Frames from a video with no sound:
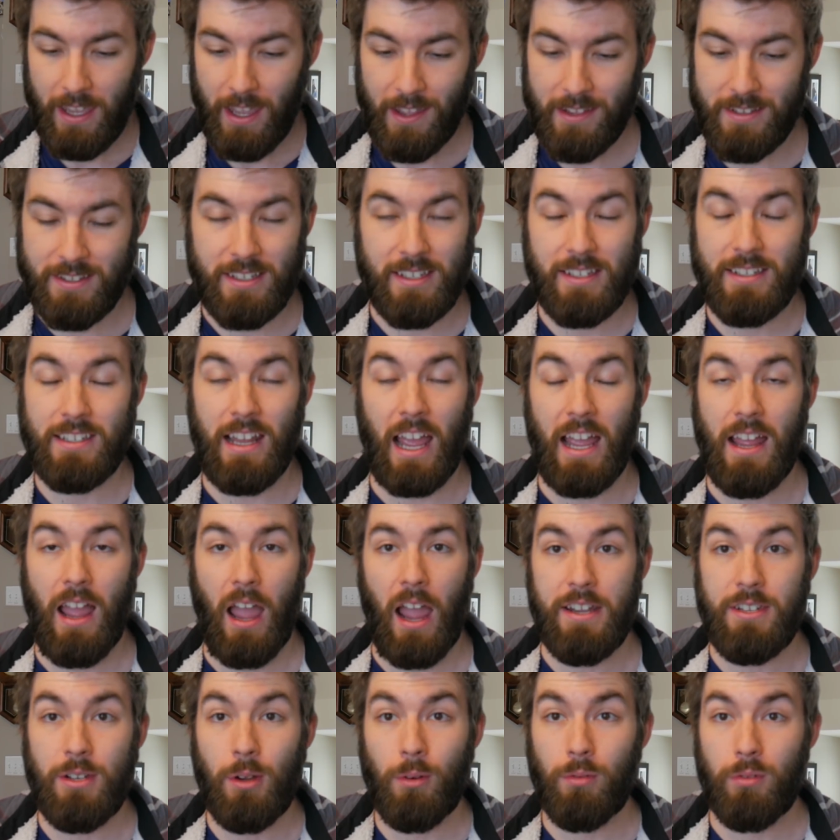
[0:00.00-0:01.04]
it's just,
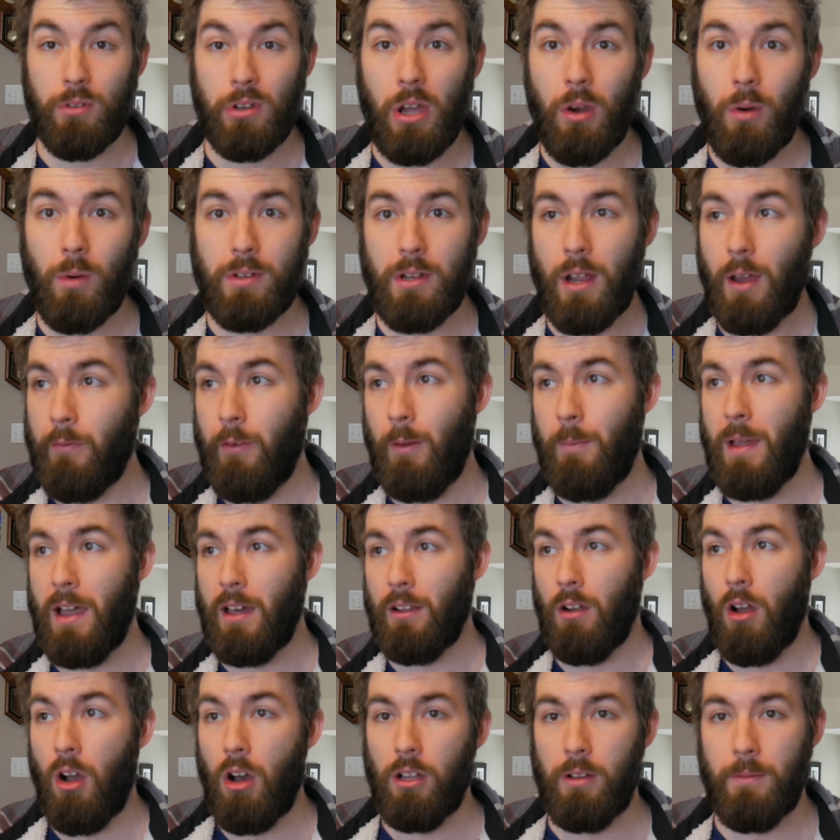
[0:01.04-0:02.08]
I don't know enough
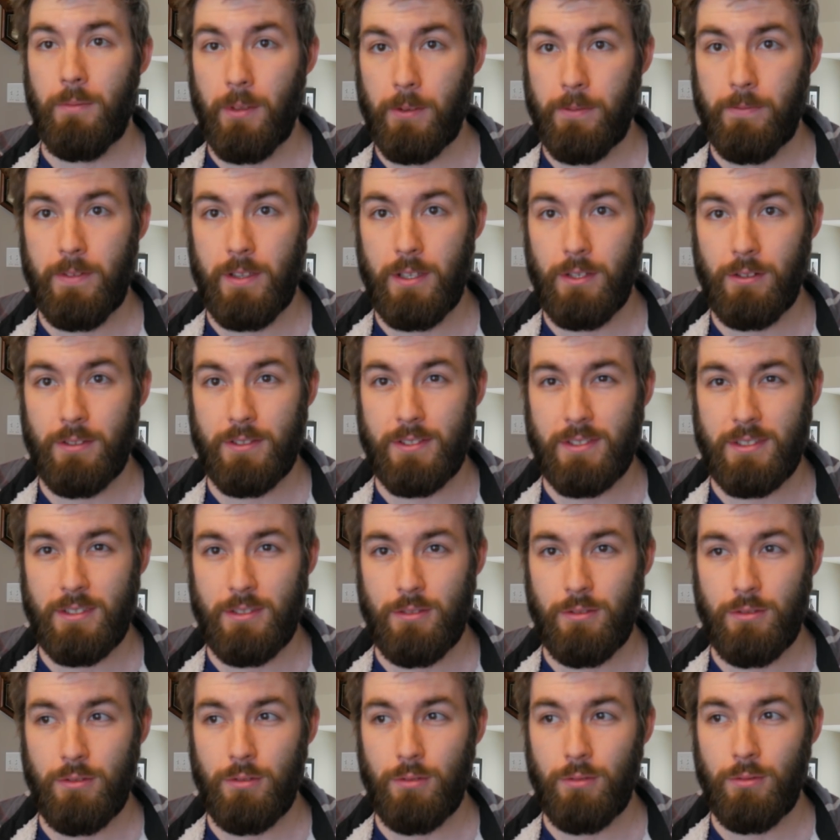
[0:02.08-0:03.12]
about all of the fields
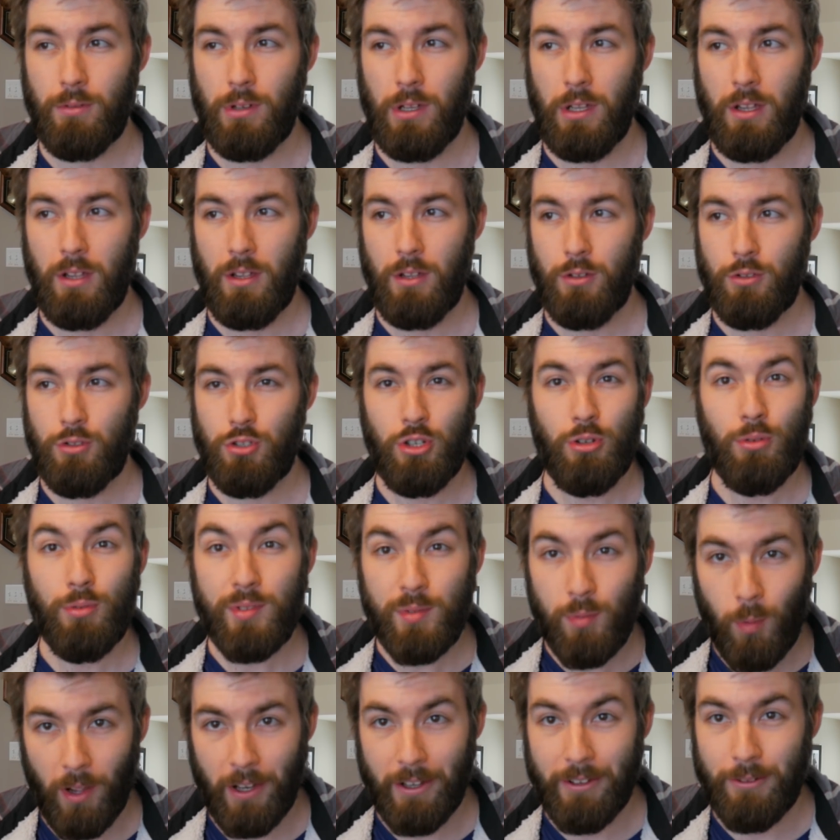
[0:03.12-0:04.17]
to choose
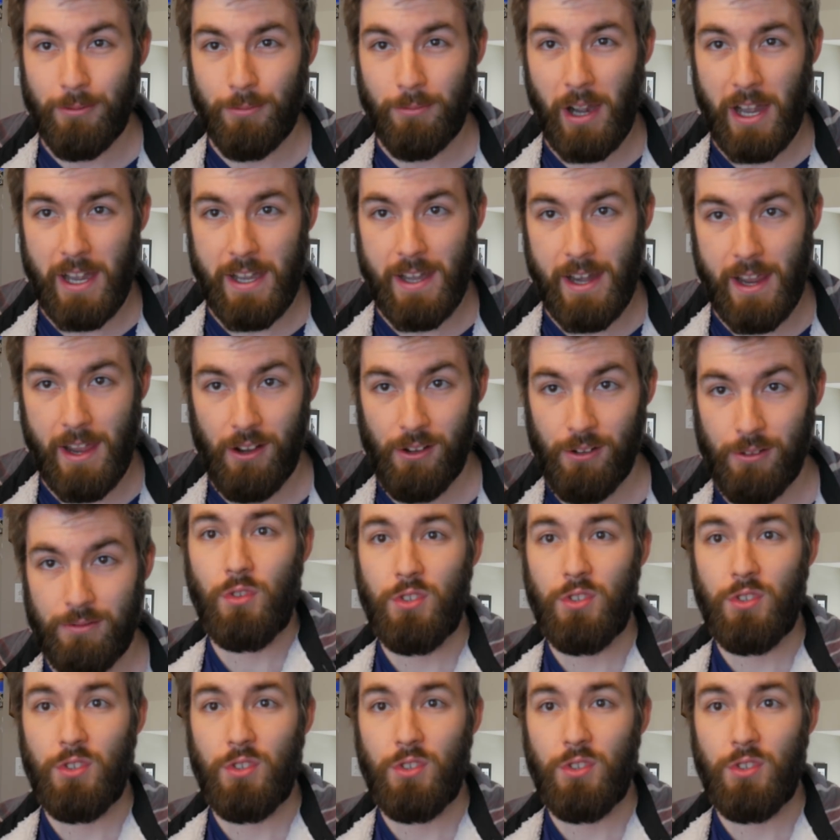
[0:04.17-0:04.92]
one right now.